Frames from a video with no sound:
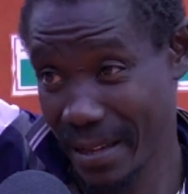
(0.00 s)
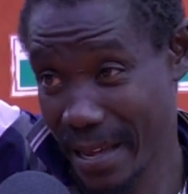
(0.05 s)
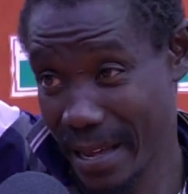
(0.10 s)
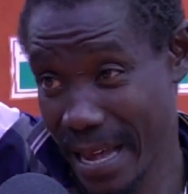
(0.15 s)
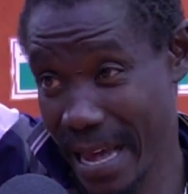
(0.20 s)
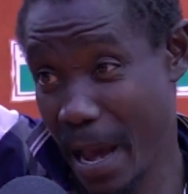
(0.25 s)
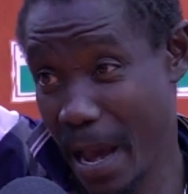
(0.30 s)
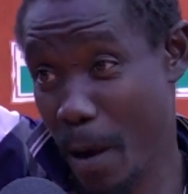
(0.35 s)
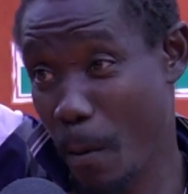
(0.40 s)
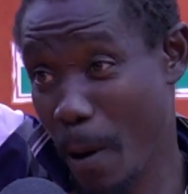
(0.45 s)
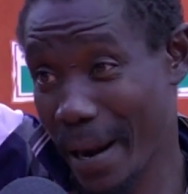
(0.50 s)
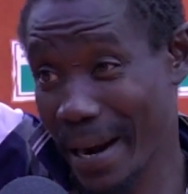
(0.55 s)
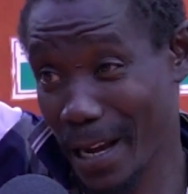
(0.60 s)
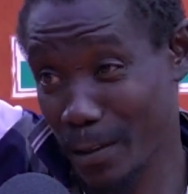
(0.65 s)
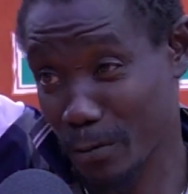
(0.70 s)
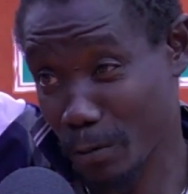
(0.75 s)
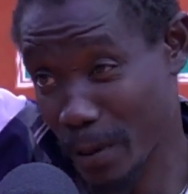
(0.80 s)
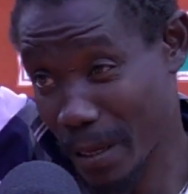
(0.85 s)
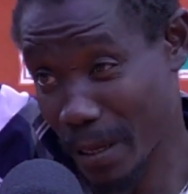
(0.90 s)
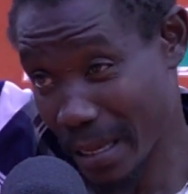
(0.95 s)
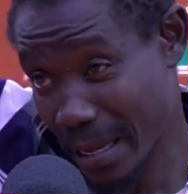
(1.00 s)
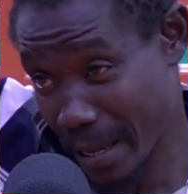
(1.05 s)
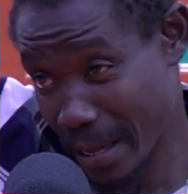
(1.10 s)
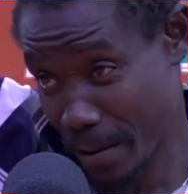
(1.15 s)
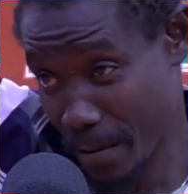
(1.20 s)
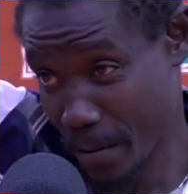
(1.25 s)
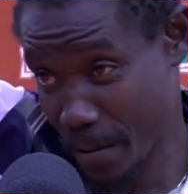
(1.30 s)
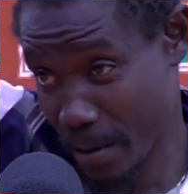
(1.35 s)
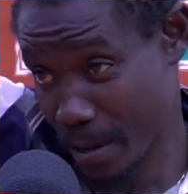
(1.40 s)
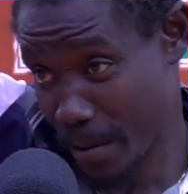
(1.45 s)
e kwada so
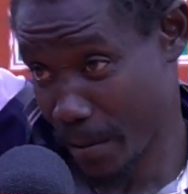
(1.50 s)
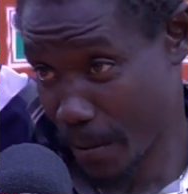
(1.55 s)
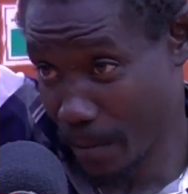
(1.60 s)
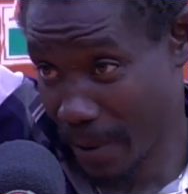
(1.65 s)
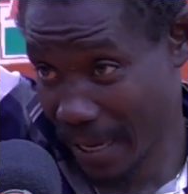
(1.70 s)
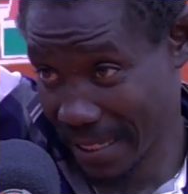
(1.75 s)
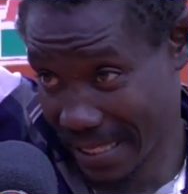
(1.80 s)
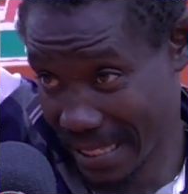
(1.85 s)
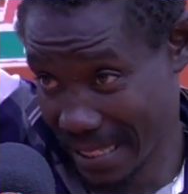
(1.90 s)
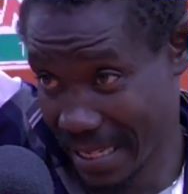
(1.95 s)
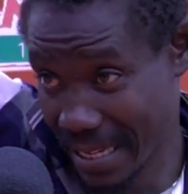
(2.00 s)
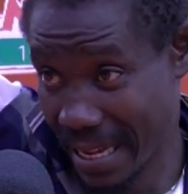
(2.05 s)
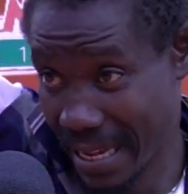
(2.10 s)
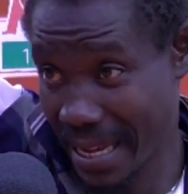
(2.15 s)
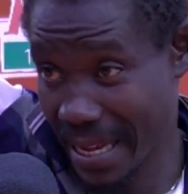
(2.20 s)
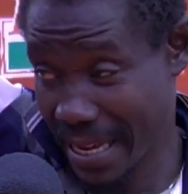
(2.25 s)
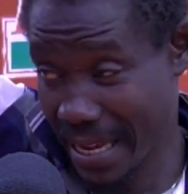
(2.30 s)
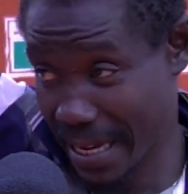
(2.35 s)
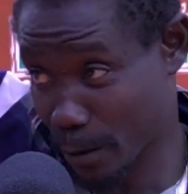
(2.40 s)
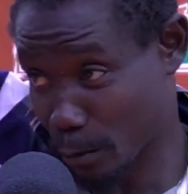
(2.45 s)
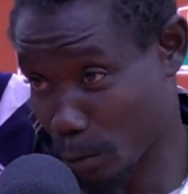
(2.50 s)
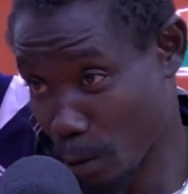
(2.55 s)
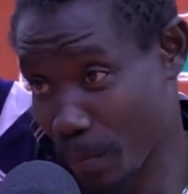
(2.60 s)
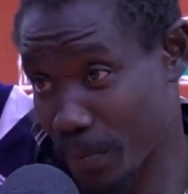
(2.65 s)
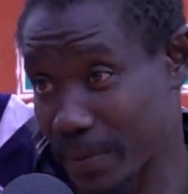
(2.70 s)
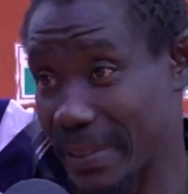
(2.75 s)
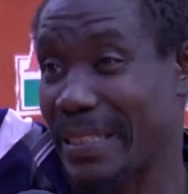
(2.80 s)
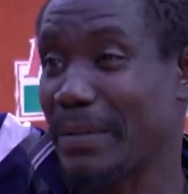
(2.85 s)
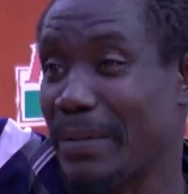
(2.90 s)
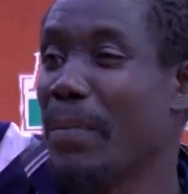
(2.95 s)
ihumase hit
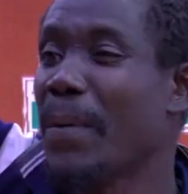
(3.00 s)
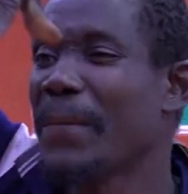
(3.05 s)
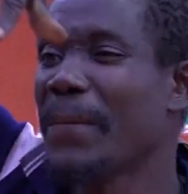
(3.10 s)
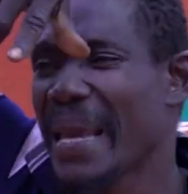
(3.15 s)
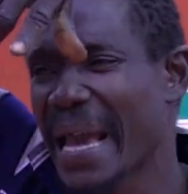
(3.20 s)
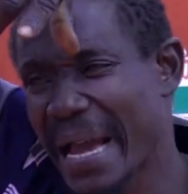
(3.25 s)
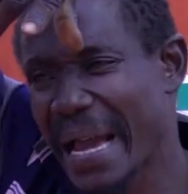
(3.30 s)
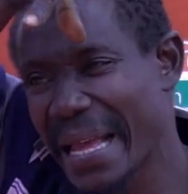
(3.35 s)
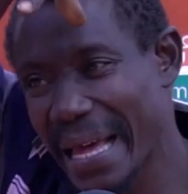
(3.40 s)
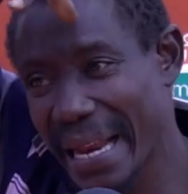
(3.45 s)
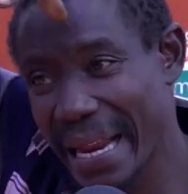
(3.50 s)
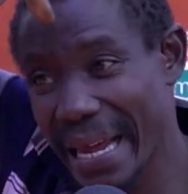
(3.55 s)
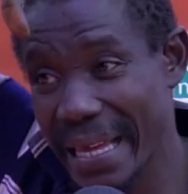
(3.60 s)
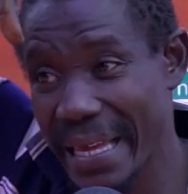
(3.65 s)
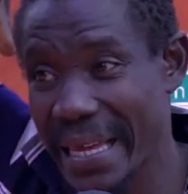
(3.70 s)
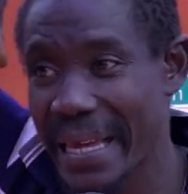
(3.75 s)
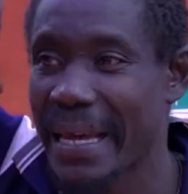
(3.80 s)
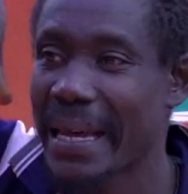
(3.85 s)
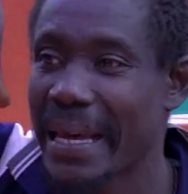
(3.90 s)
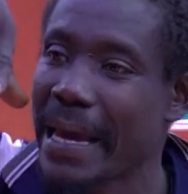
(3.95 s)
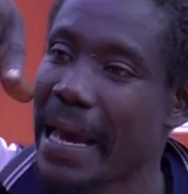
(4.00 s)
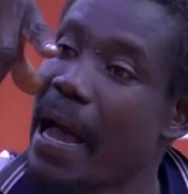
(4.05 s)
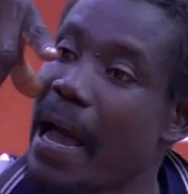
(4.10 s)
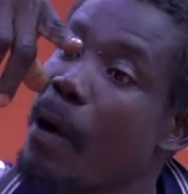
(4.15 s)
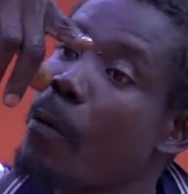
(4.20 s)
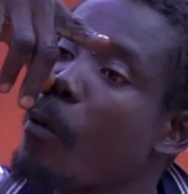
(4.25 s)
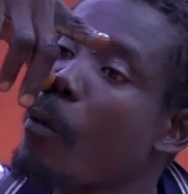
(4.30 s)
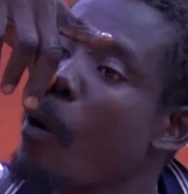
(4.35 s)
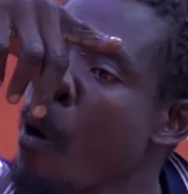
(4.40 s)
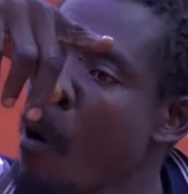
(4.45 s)
up ti mi anya de
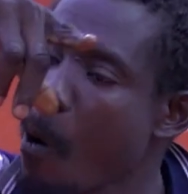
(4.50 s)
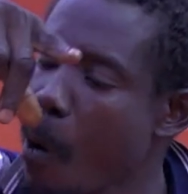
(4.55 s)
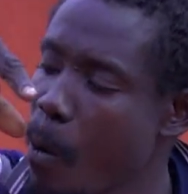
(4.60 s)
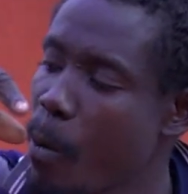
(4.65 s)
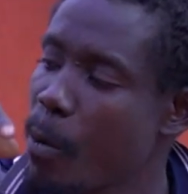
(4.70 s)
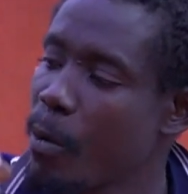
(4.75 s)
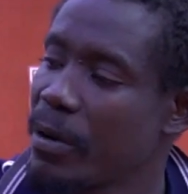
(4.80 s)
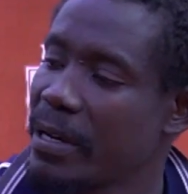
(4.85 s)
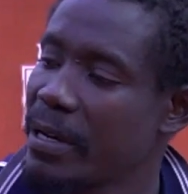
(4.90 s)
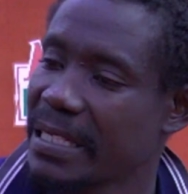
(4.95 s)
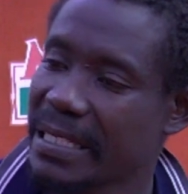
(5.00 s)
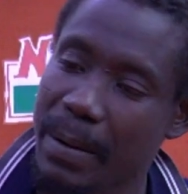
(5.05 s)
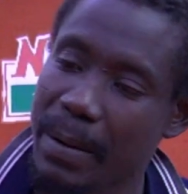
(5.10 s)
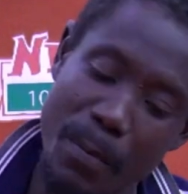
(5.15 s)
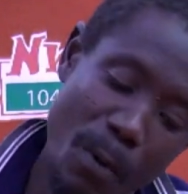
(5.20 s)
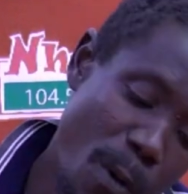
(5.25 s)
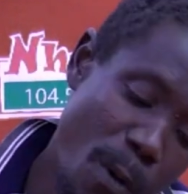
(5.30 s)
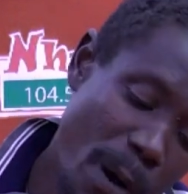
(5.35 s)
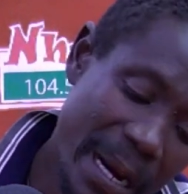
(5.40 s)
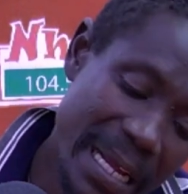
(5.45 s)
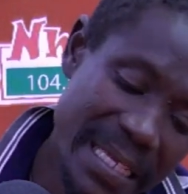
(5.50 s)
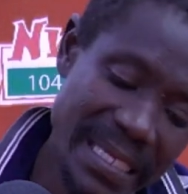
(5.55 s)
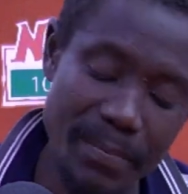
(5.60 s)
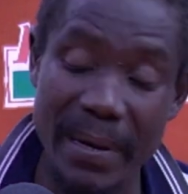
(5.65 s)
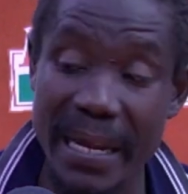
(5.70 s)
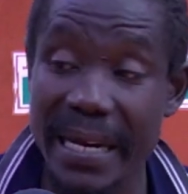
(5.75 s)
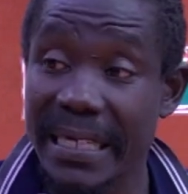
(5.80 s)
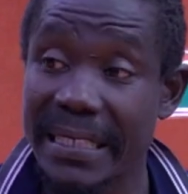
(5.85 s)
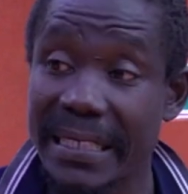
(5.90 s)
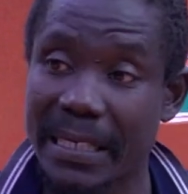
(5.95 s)
enko ho se me connect
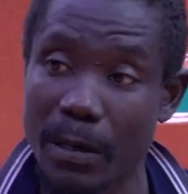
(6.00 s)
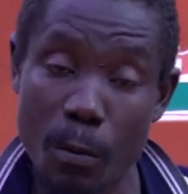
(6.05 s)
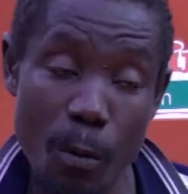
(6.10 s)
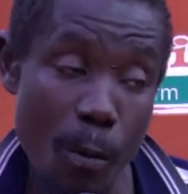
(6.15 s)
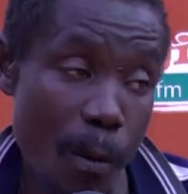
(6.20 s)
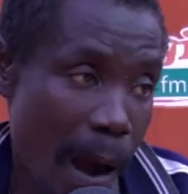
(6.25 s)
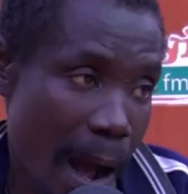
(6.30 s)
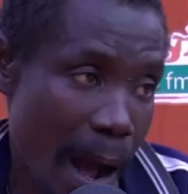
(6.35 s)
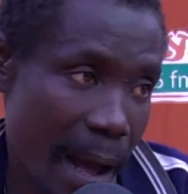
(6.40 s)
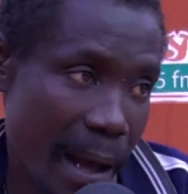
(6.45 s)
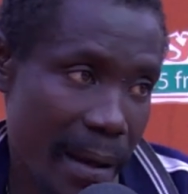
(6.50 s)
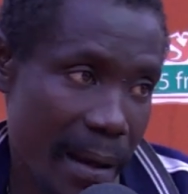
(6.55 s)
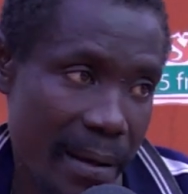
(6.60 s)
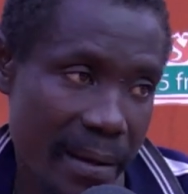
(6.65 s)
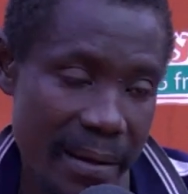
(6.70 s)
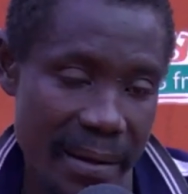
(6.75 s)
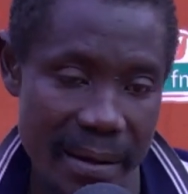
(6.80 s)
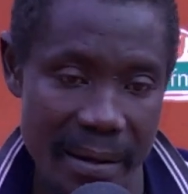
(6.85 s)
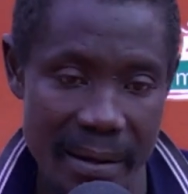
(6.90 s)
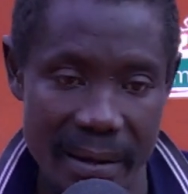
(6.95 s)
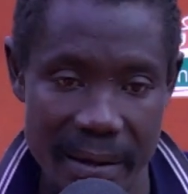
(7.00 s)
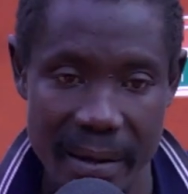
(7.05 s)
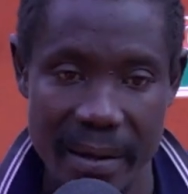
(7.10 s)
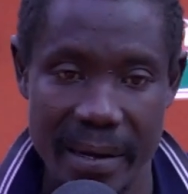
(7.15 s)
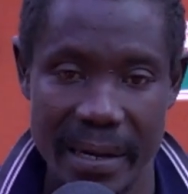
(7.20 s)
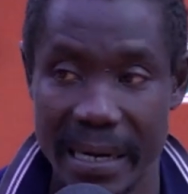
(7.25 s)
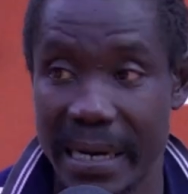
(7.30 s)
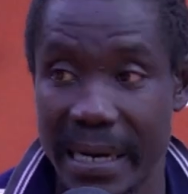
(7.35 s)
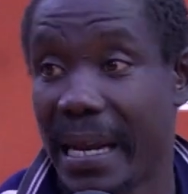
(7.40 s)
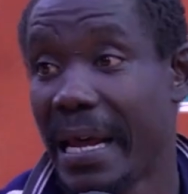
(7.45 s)
me ni je ho a
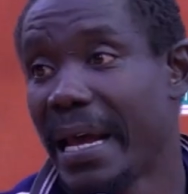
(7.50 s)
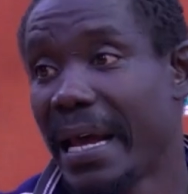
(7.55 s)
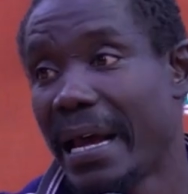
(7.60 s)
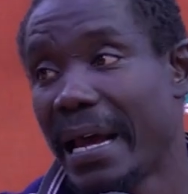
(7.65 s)
ne